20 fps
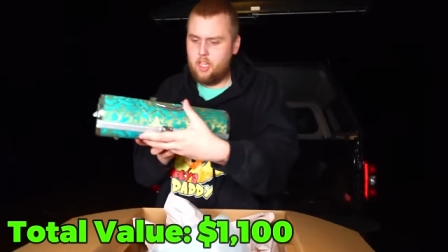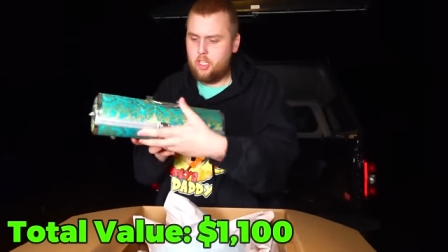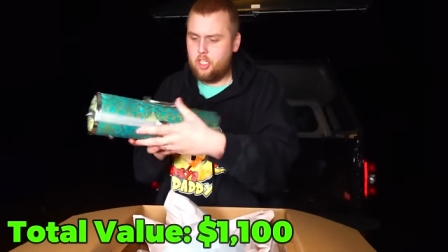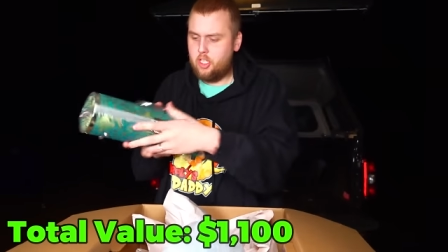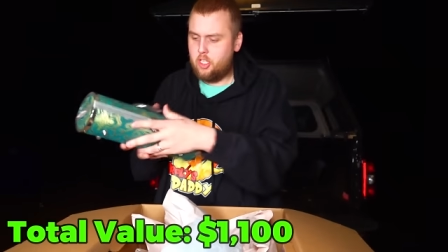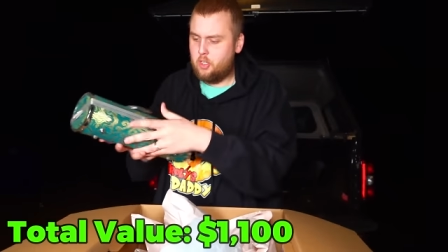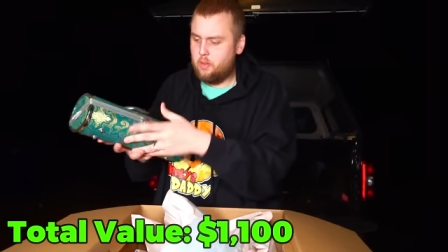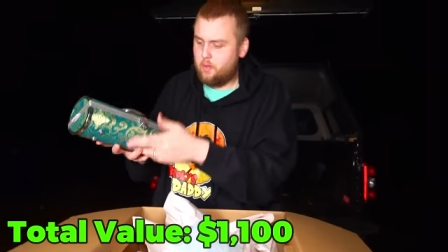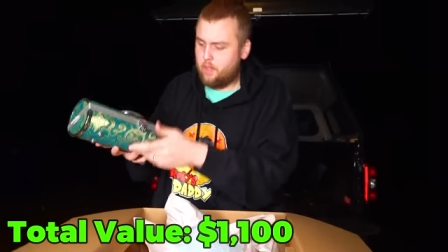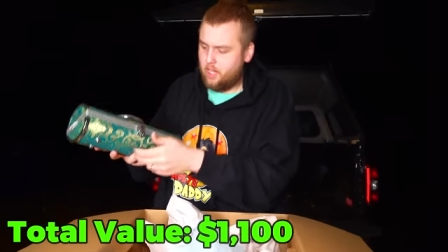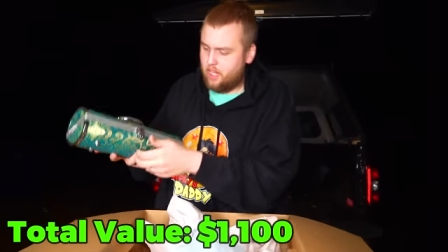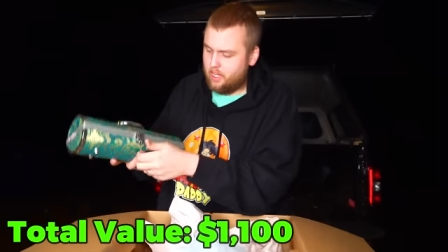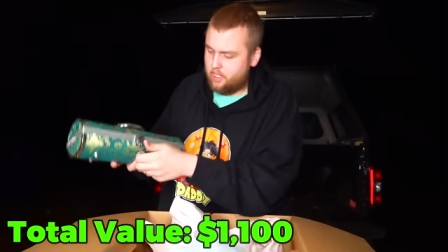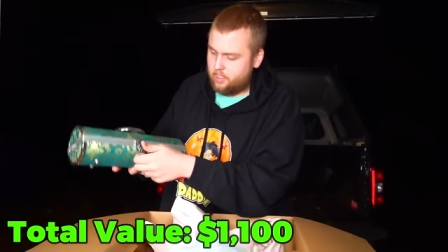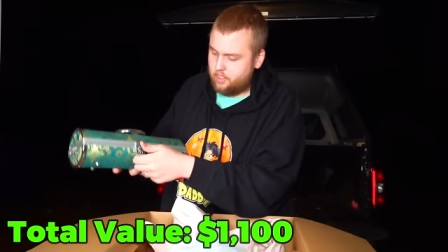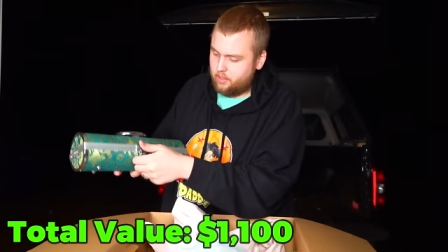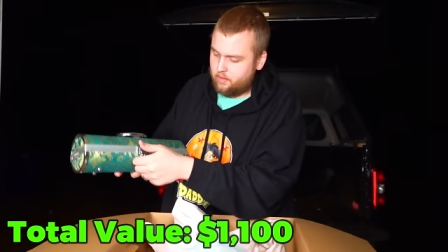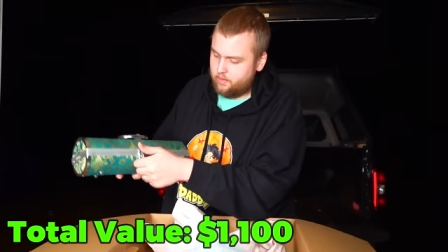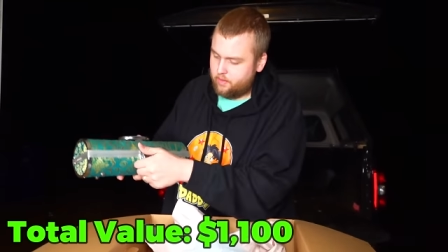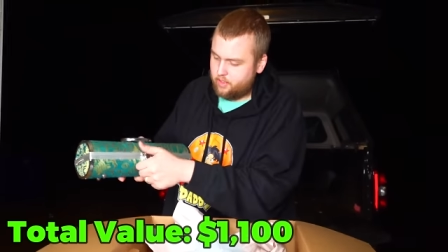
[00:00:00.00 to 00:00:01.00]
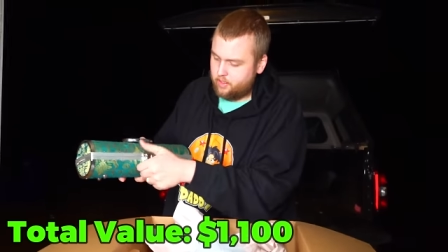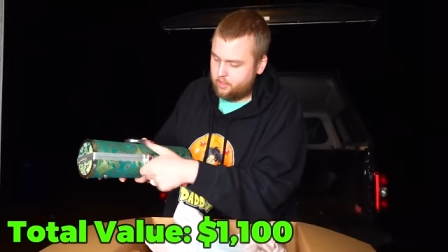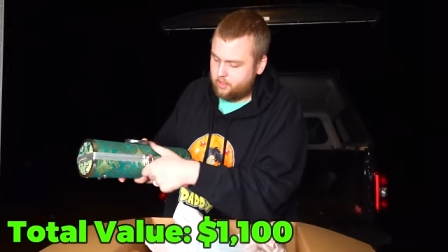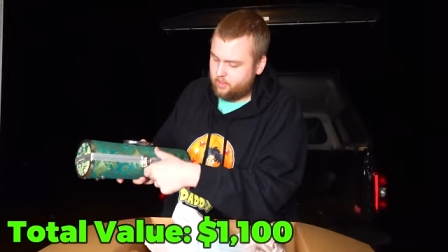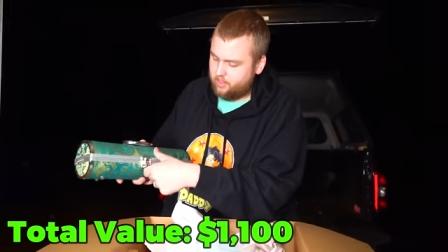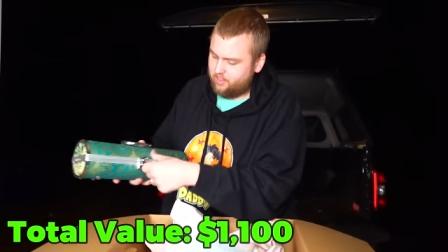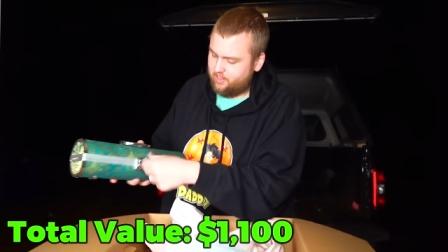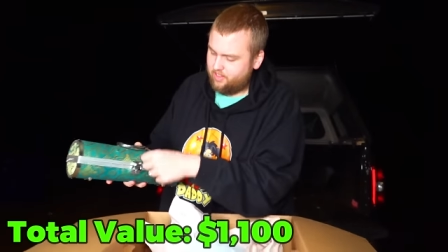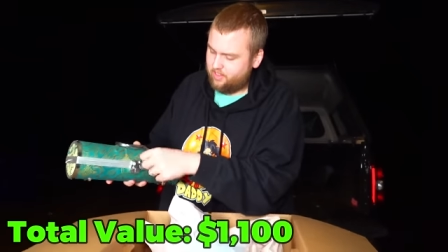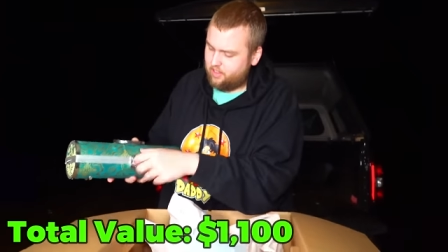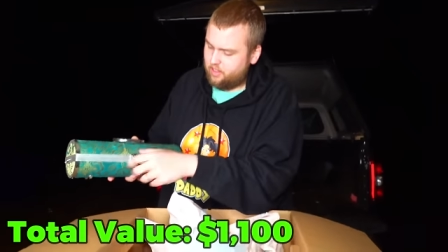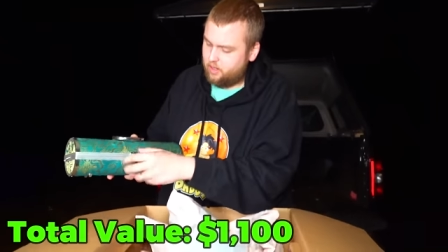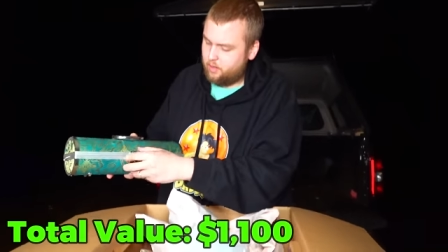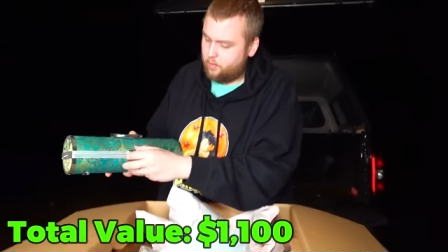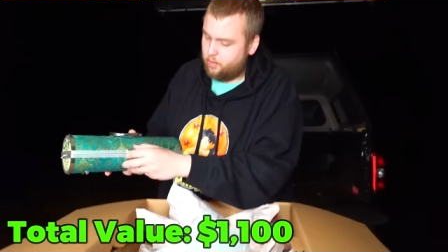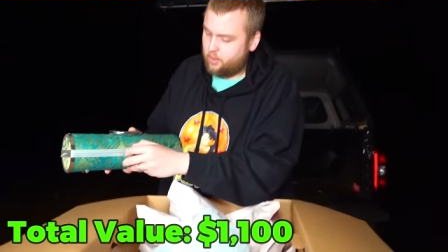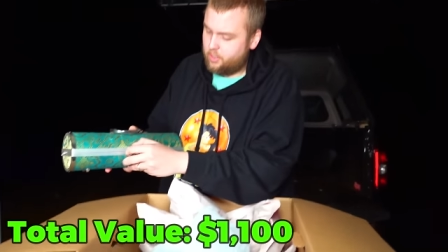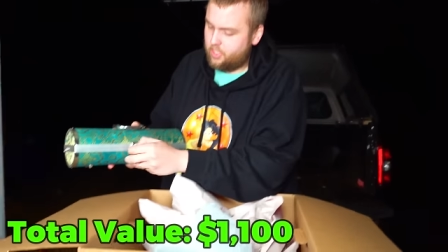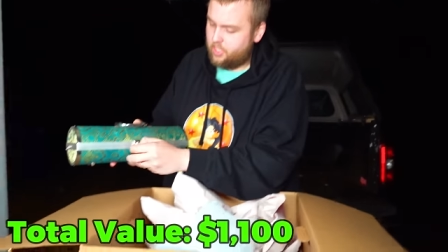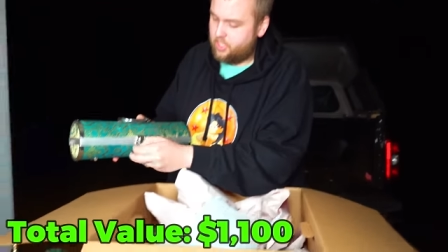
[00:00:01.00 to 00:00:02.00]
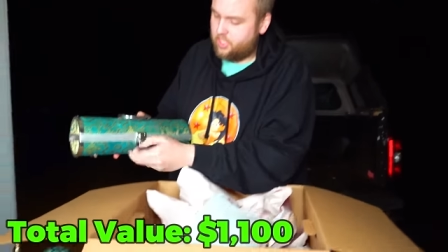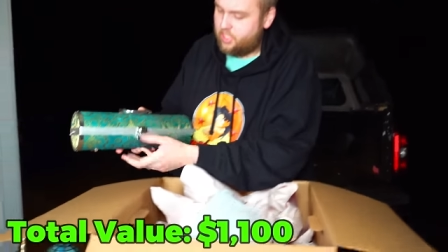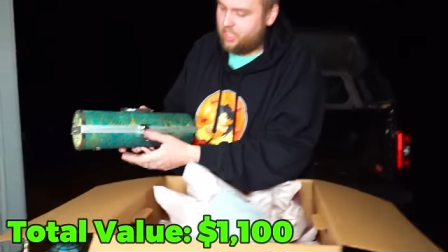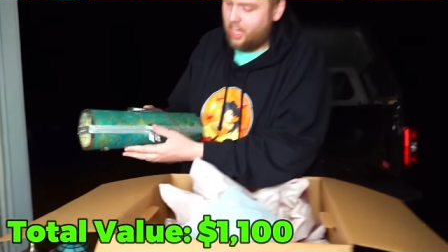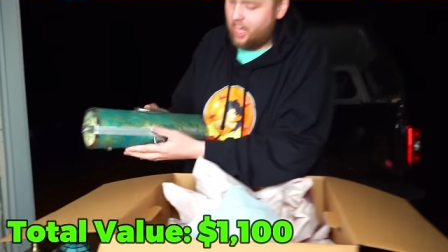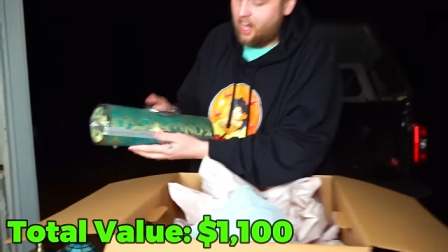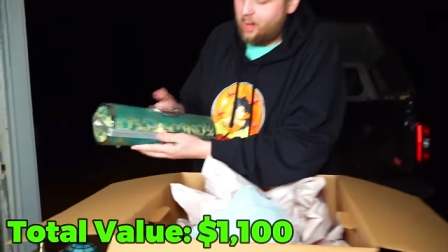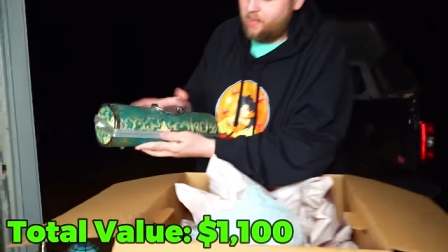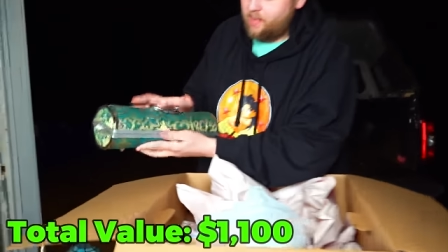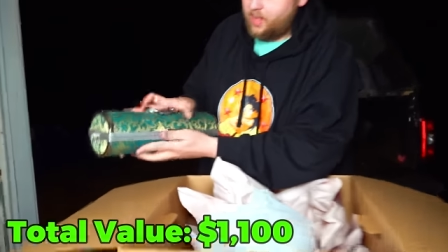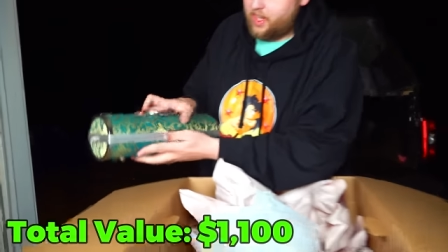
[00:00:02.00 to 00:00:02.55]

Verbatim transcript: suitcase almost. Ugh, what's inside of it?